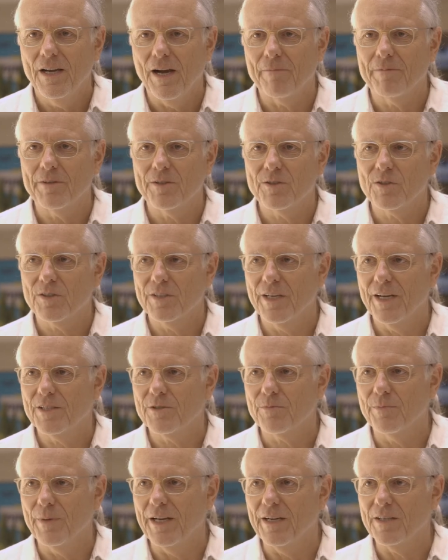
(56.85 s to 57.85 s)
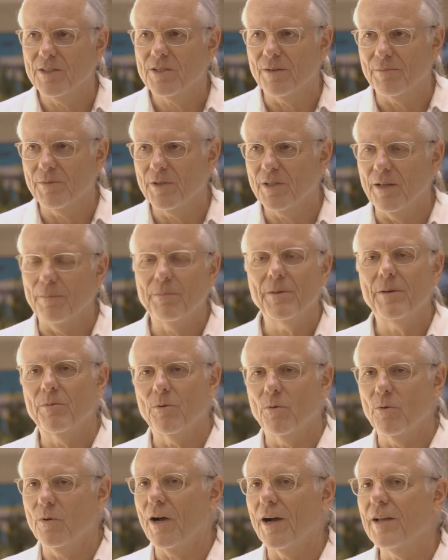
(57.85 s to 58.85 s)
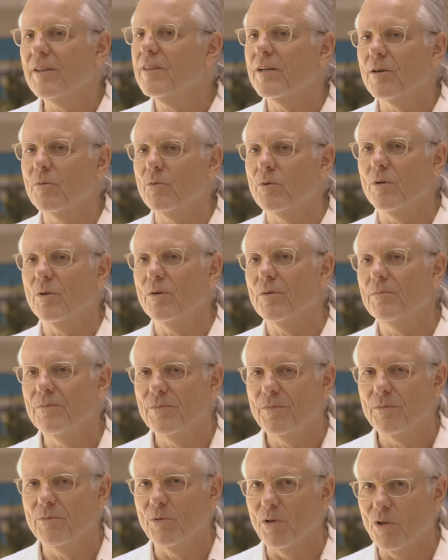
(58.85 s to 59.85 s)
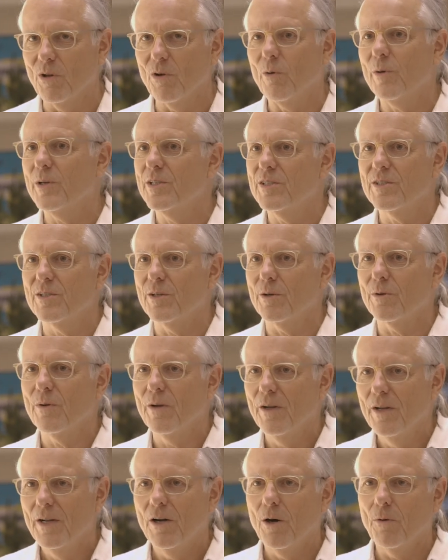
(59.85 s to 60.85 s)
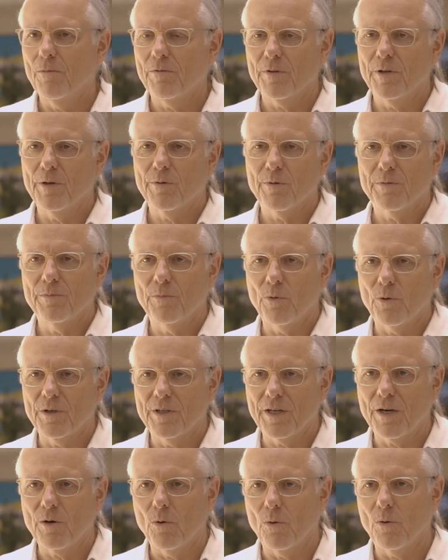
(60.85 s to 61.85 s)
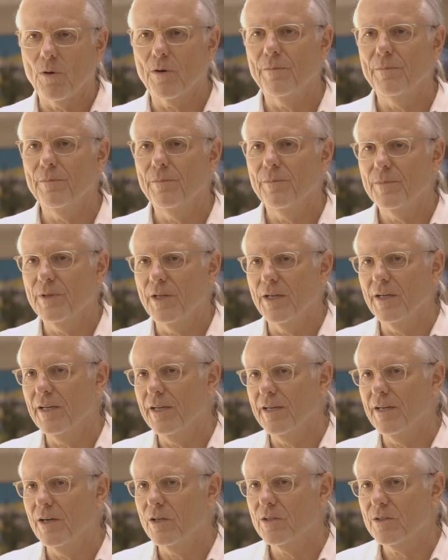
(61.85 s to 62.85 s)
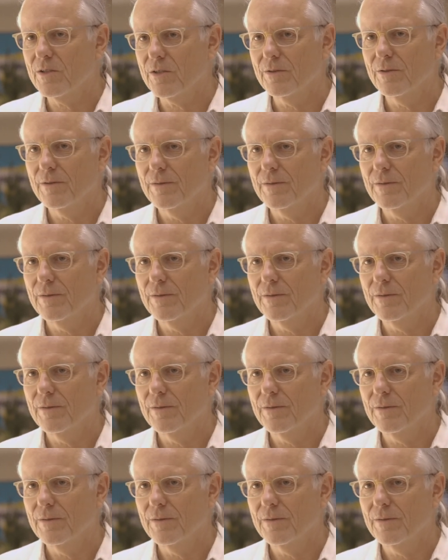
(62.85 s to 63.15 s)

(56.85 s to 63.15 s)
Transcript: He obviously has made it something that people, I think, will, will always do, hopefully with more decorum than he does.